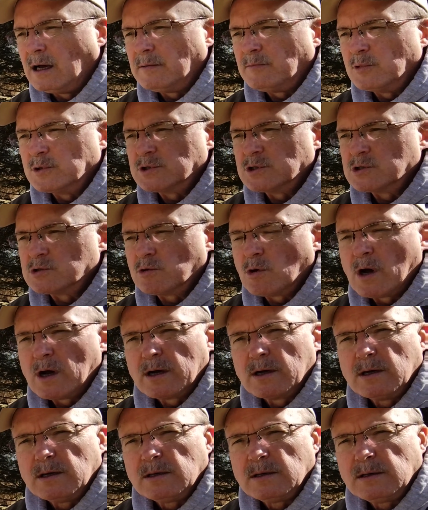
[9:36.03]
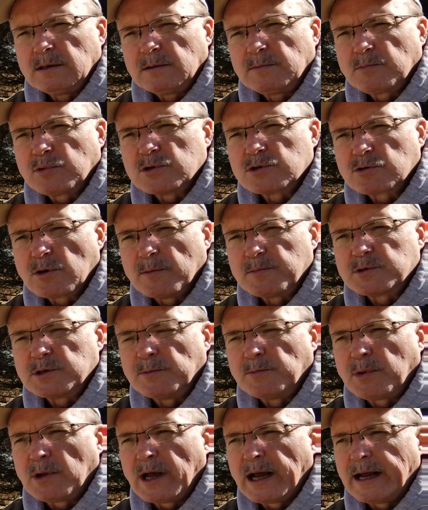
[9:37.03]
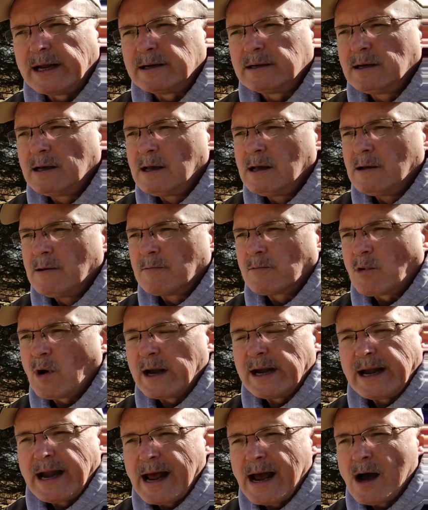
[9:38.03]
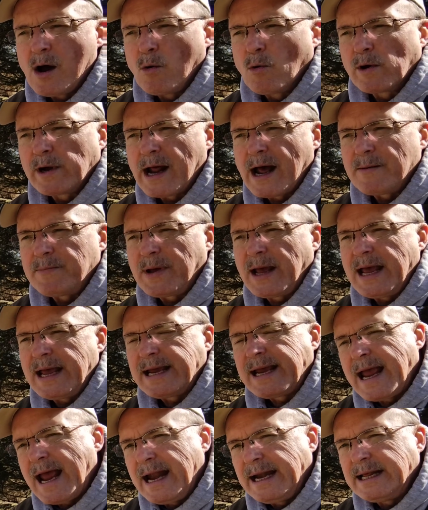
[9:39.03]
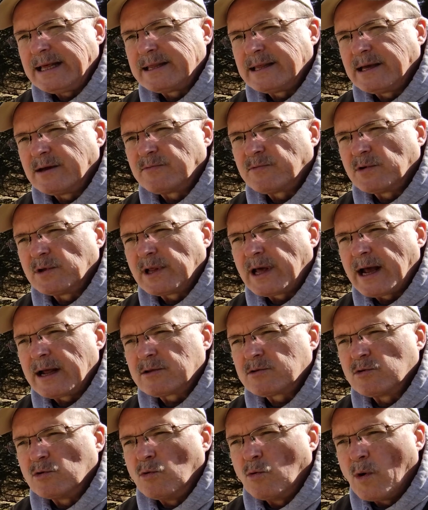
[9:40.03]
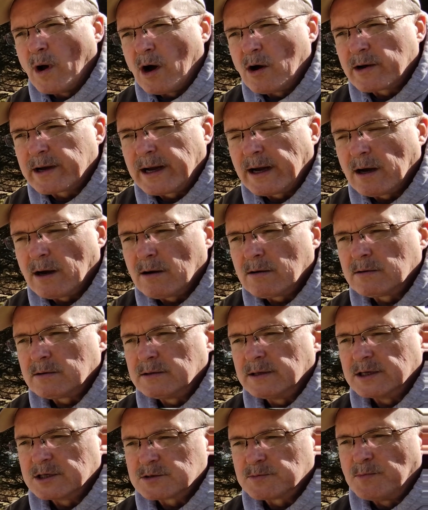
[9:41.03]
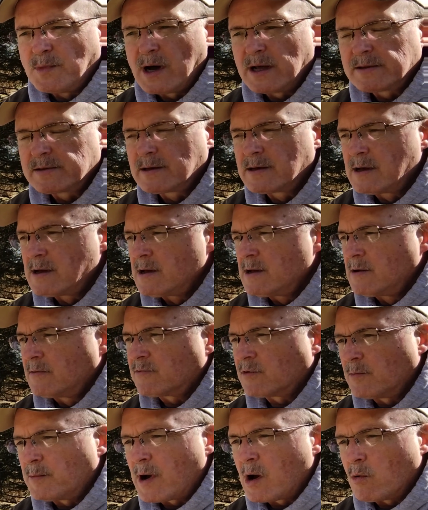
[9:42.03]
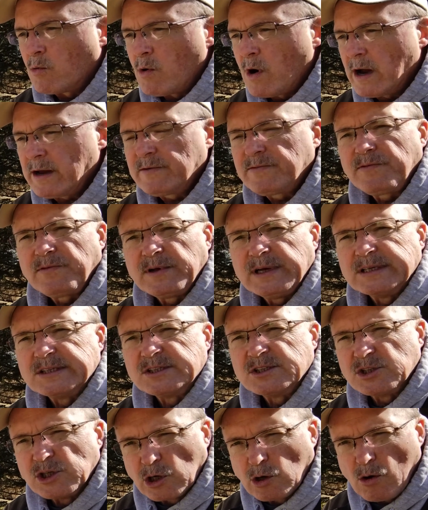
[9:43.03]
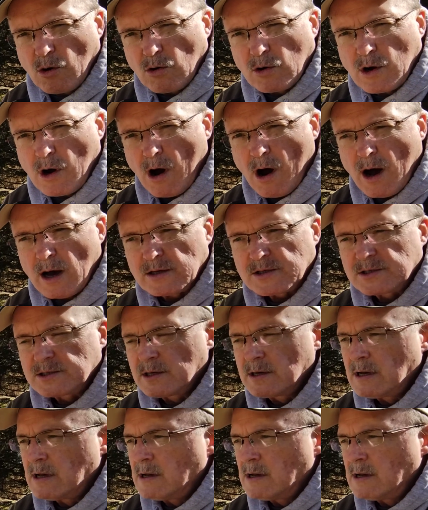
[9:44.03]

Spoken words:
which is drug prescription plan. Right now we're not paying anything for that through WellCare. This month for my wife it's zero cost.